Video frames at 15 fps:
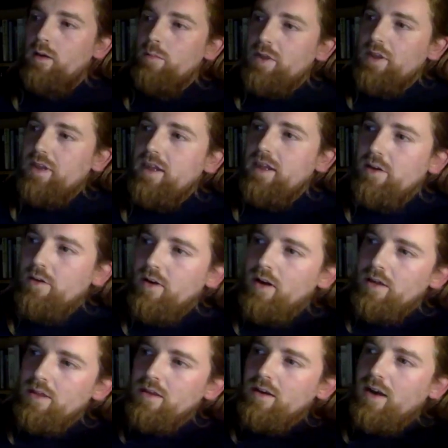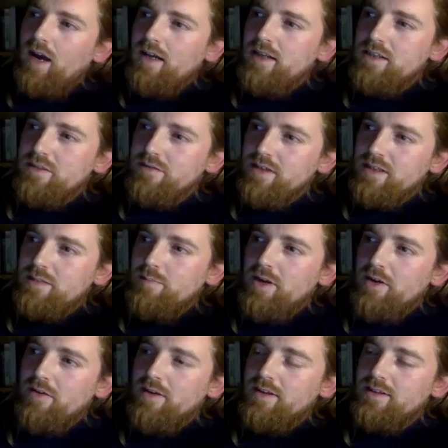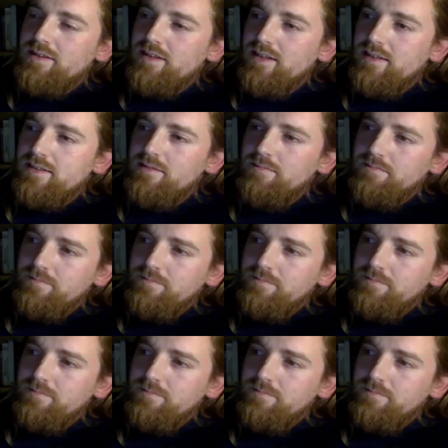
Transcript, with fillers: But then there are other kinds of experiences